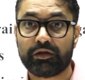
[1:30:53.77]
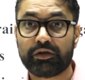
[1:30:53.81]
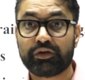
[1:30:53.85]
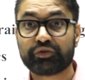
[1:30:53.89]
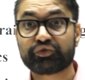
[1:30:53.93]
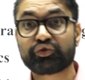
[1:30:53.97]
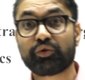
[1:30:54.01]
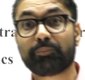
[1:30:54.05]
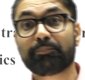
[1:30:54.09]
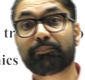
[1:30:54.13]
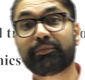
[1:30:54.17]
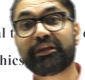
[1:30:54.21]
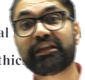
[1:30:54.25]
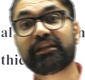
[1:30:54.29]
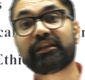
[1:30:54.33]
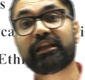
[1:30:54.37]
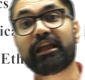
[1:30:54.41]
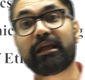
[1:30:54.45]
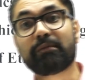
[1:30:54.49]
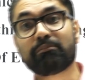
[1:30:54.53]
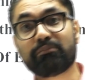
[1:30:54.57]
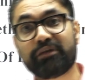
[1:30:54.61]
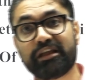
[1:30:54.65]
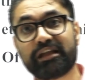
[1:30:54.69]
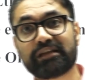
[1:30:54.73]
So being
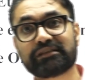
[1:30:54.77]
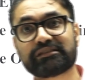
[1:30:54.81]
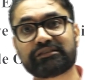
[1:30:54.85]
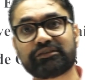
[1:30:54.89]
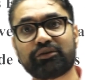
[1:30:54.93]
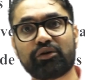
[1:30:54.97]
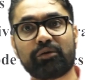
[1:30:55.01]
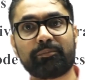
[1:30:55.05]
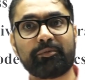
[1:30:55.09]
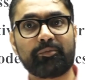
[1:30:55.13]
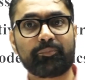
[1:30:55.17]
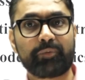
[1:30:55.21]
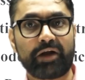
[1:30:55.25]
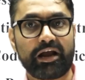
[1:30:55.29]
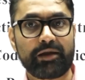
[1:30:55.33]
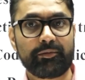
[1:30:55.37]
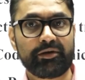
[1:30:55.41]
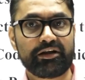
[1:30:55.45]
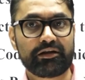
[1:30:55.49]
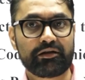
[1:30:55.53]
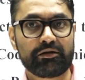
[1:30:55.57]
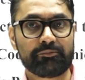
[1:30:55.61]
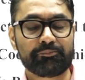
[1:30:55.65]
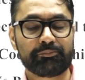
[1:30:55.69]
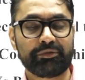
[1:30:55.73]
MD and CEO of a
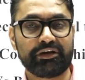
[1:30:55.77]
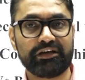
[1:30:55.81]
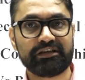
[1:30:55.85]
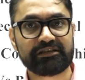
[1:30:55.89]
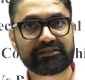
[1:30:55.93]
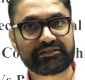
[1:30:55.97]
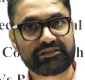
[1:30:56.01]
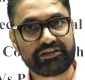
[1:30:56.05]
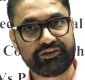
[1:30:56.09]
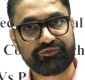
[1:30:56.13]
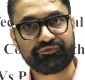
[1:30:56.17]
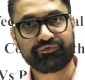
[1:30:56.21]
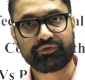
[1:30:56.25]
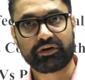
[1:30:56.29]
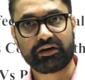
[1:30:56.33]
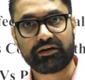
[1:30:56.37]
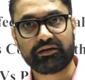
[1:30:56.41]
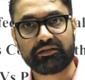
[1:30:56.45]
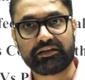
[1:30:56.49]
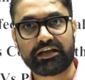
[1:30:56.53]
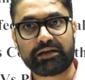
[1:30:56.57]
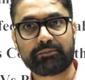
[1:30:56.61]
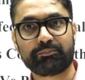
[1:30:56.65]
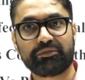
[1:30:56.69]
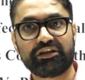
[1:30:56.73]
private company is
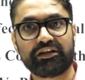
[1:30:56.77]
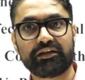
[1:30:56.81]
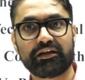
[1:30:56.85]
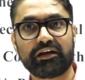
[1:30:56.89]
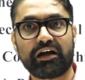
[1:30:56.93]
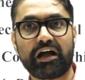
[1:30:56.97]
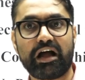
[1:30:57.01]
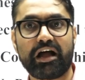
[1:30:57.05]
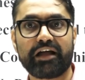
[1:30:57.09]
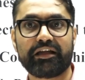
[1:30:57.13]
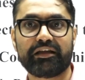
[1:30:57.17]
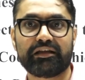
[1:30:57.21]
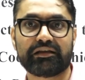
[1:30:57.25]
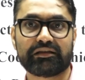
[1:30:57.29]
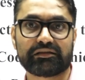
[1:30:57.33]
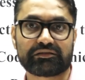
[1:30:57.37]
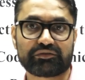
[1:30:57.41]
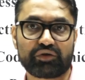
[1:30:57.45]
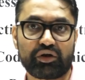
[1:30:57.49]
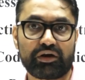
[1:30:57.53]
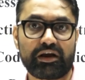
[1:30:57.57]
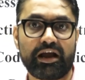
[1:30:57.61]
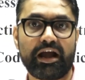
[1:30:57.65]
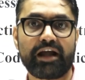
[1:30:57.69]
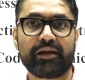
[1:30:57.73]
different than being a IAS
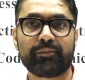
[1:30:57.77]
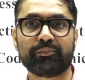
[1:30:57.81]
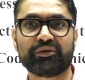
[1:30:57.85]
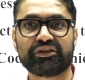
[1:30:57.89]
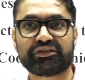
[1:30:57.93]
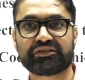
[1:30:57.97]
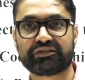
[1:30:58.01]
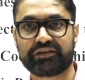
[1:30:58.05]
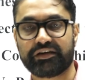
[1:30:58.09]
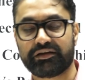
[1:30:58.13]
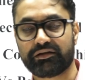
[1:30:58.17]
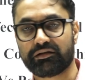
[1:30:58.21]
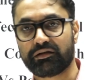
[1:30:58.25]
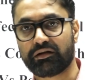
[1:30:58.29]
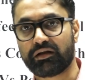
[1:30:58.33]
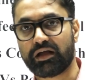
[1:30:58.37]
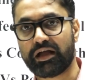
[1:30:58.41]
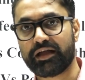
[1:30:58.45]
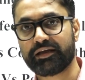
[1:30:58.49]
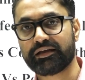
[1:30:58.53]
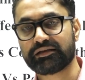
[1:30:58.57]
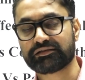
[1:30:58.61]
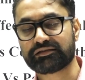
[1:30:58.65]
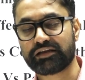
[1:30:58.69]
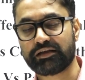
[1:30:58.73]
or administrator,
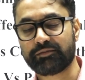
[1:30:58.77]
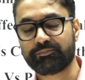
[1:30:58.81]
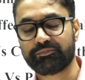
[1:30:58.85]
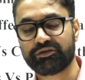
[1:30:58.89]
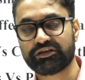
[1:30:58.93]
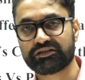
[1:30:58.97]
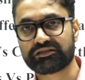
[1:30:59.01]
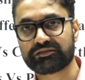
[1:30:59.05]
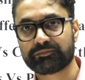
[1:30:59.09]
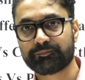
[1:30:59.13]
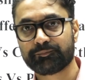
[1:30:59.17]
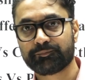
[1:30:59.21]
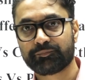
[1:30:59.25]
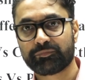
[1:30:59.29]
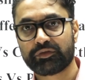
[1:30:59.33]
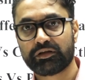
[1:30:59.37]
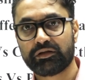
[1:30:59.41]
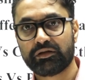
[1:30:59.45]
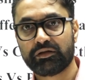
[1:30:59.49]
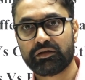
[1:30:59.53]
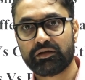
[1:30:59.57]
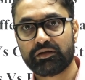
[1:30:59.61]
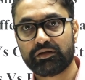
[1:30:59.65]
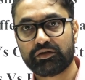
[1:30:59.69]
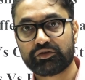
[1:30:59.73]
IAS, IPS.
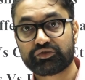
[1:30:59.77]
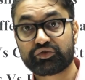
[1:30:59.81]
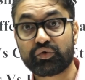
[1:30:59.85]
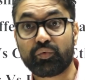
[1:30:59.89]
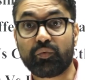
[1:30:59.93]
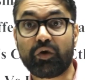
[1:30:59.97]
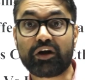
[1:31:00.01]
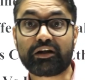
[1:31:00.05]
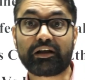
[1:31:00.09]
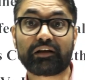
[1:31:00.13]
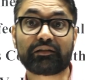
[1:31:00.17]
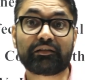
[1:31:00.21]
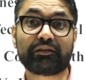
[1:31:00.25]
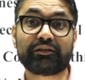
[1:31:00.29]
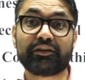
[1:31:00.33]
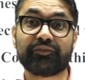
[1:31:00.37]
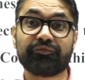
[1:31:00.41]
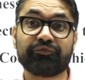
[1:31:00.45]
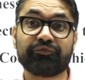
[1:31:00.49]
So what are the